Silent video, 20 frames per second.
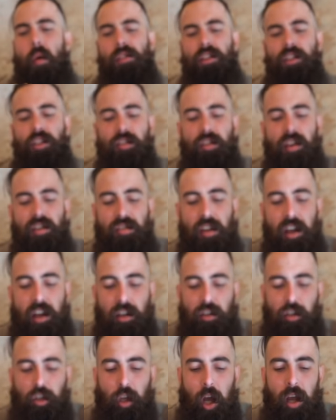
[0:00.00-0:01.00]
This tastes
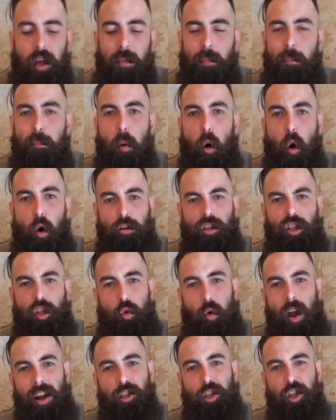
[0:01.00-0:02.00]
like a giant pork
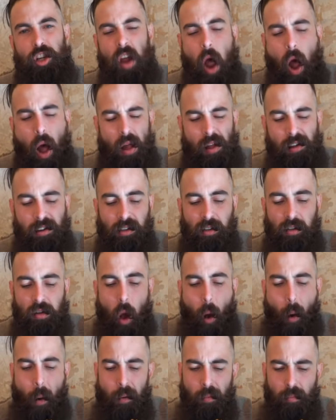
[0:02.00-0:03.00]
scratching.
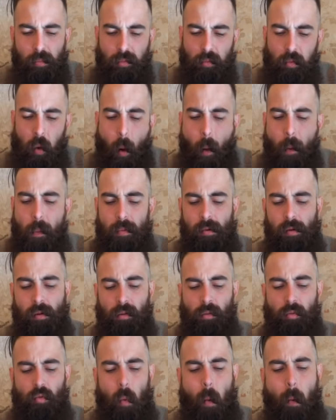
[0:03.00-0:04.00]
Yeah, I
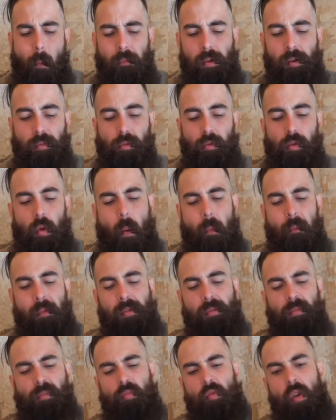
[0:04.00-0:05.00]
think this was a pork
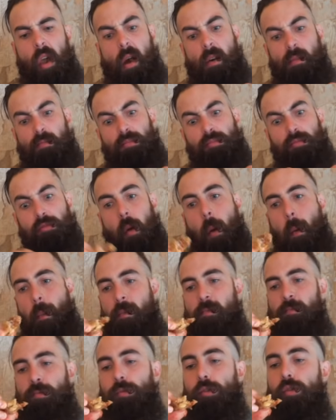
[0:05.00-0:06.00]
scratching. I'm
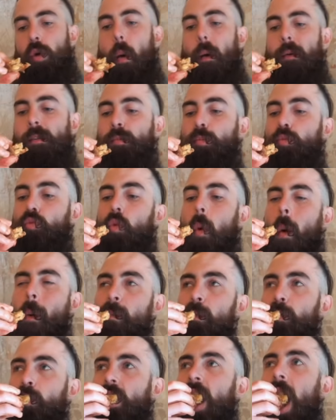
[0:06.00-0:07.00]
not entirely sure. It was
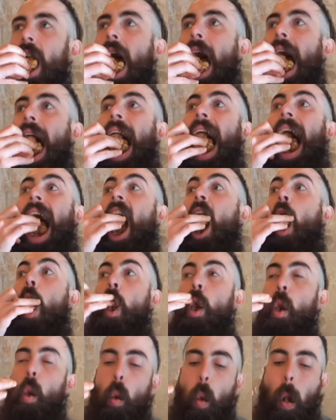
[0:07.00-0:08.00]
really, uh,
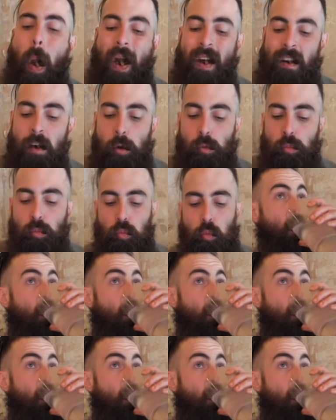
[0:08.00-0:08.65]
really chewy.